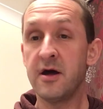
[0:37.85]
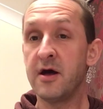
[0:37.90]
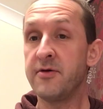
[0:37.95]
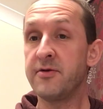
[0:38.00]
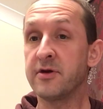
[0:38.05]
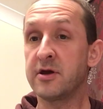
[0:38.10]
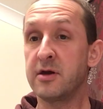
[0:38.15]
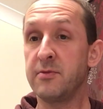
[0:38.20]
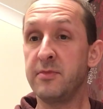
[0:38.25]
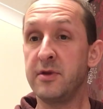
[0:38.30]

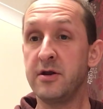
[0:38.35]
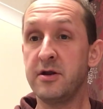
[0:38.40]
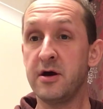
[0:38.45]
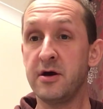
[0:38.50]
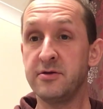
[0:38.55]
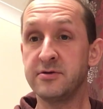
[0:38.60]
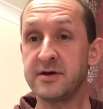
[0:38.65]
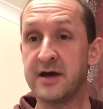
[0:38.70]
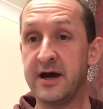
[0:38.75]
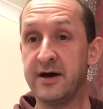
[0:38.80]
There can be
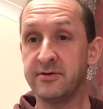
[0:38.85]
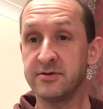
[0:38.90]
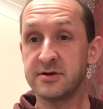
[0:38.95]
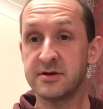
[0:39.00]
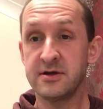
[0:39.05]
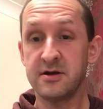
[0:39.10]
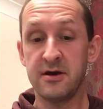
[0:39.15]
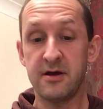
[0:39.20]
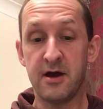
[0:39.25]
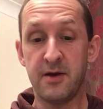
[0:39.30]
no doubt
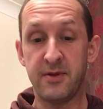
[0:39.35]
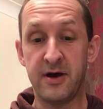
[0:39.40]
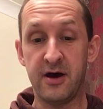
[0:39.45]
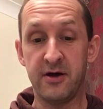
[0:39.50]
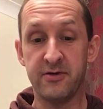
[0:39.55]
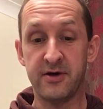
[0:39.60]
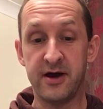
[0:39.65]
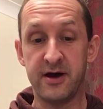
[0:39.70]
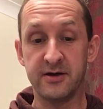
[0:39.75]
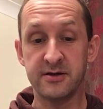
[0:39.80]
about
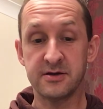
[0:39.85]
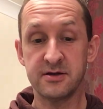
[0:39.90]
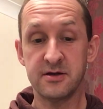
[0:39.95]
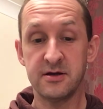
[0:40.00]
that.